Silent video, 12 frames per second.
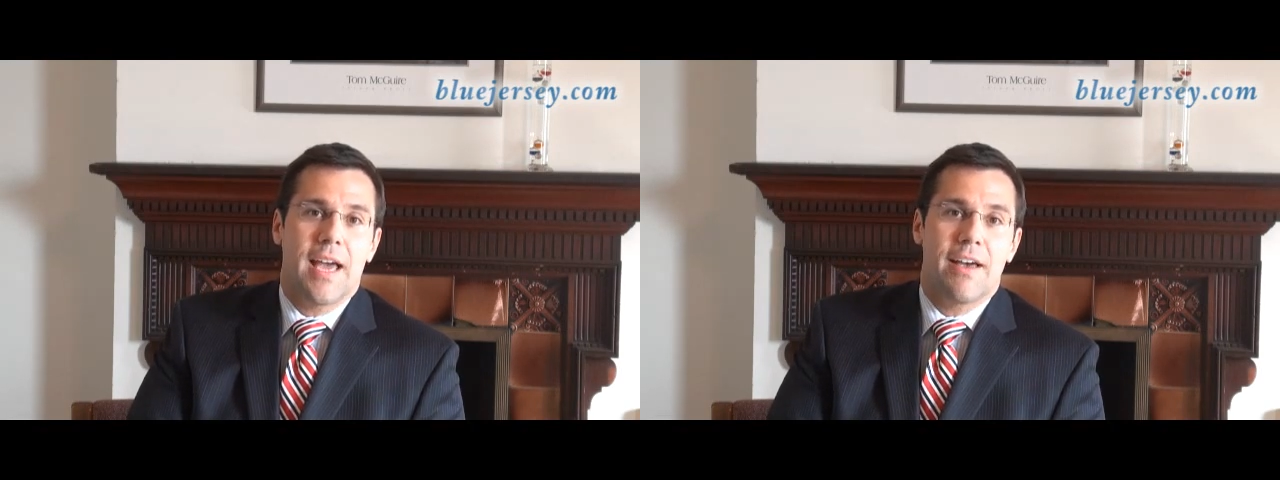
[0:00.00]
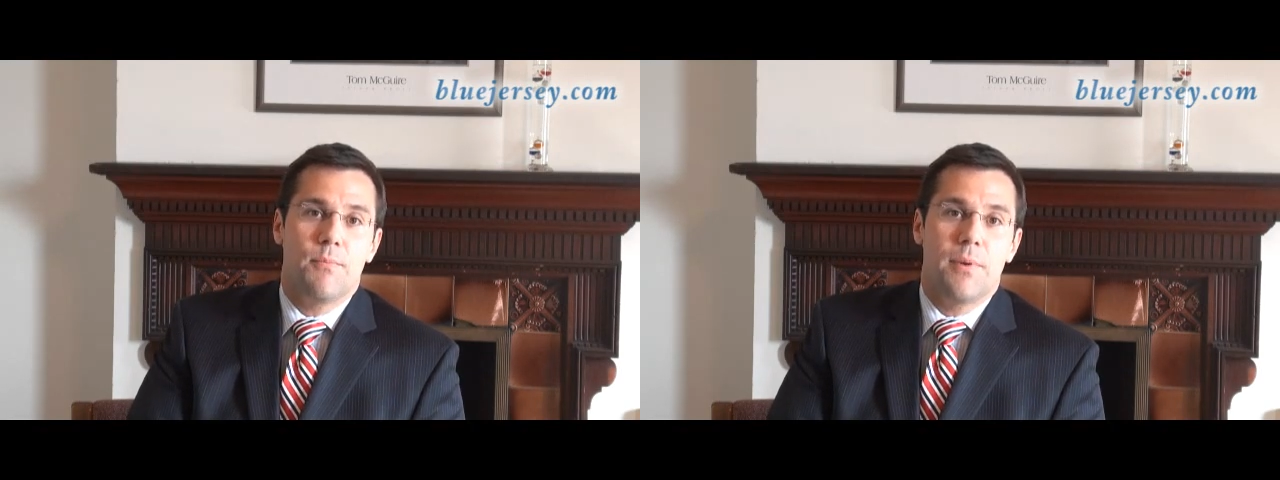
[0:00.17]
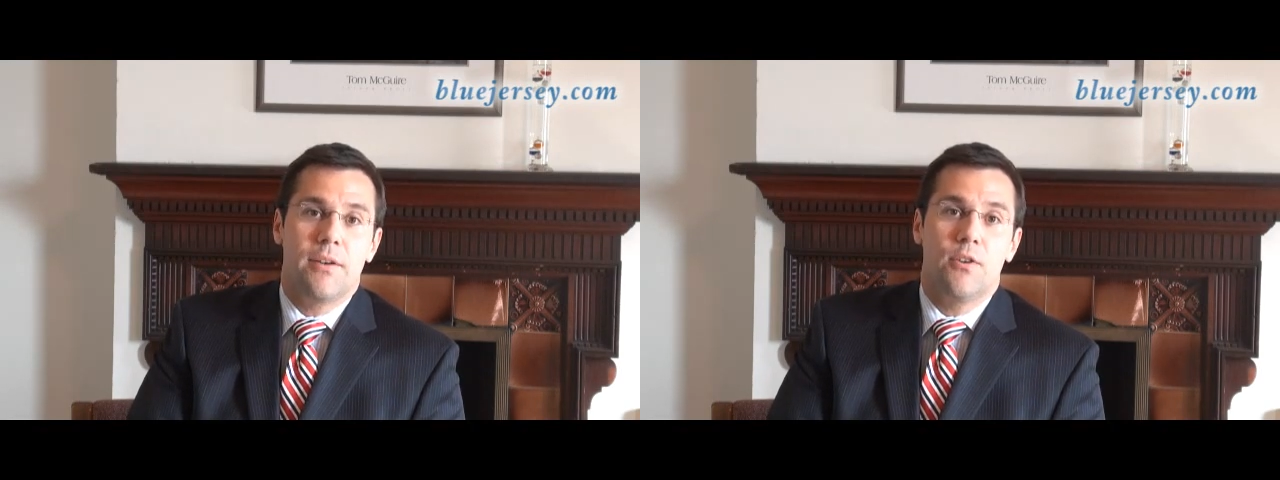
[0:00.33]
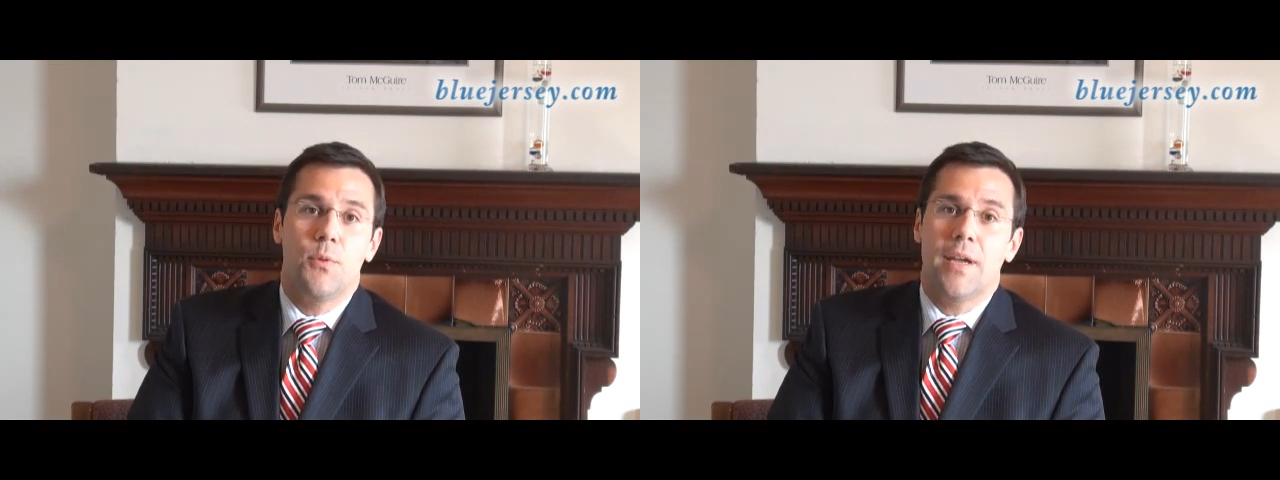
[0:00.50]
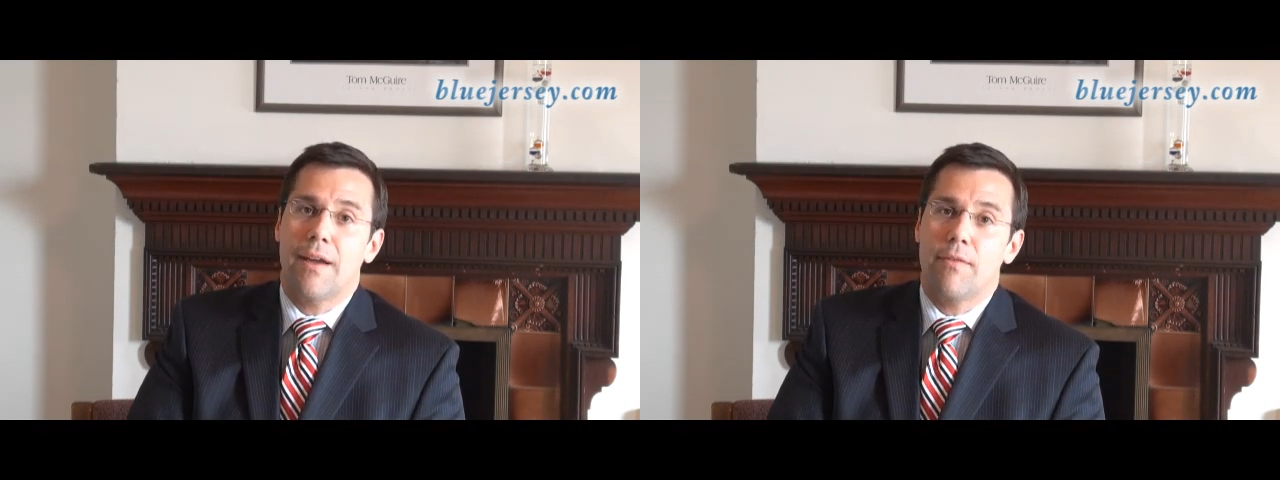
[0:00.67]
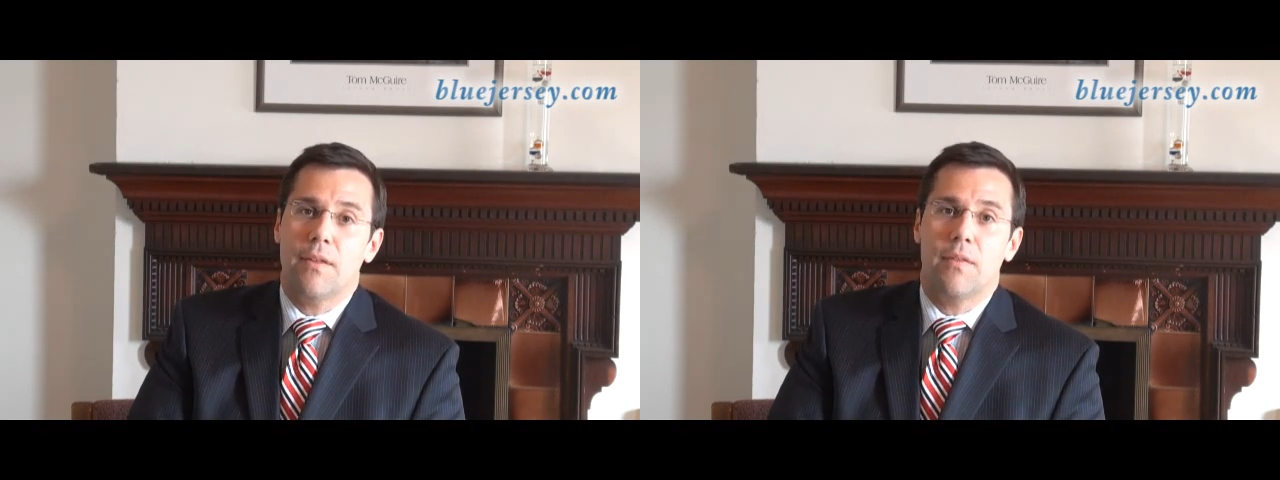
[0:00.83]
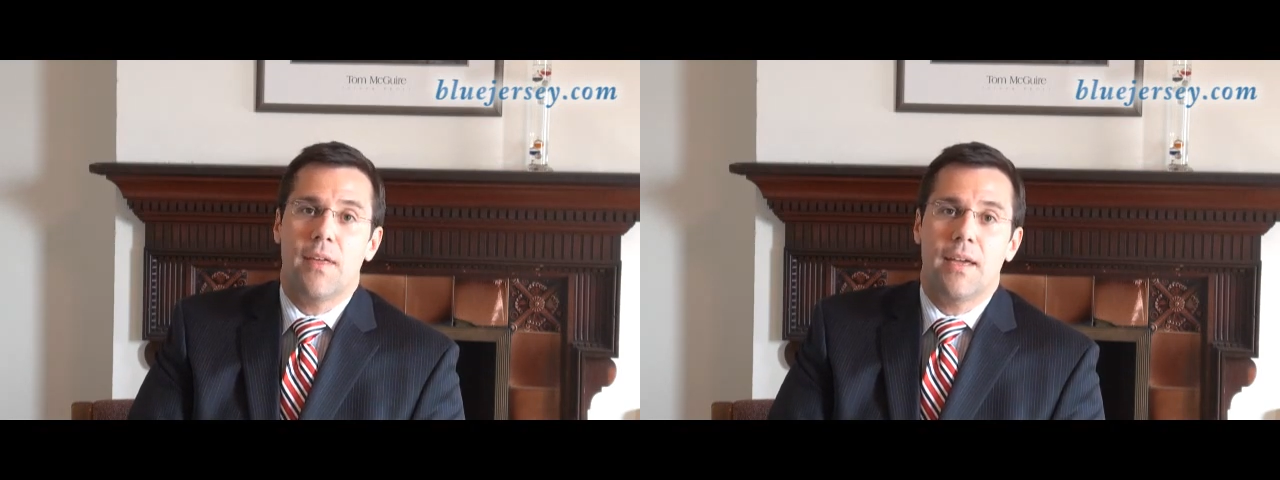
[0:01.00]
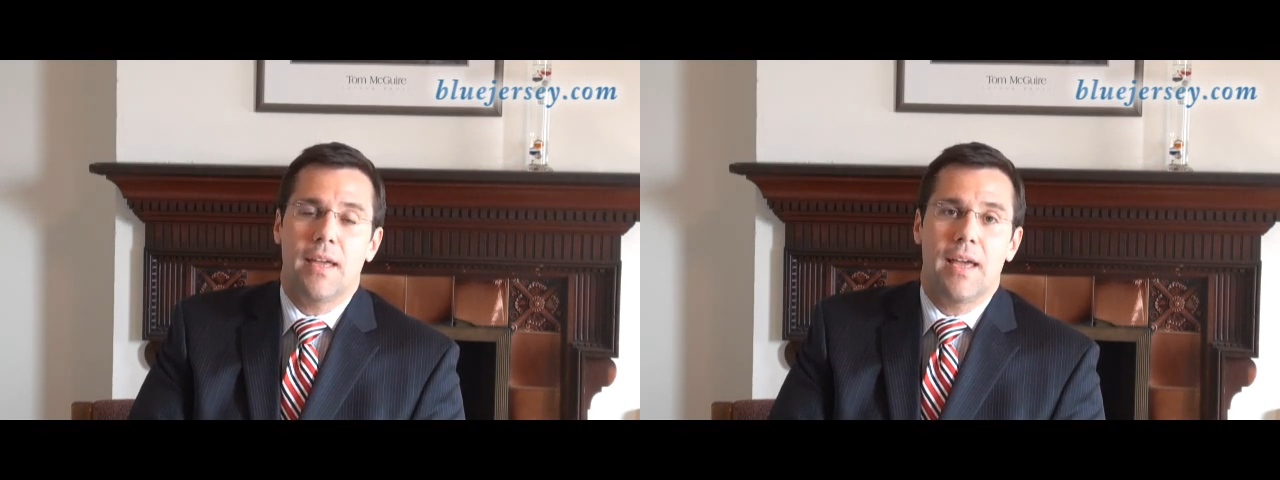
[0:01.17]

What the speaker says: have been doing everything they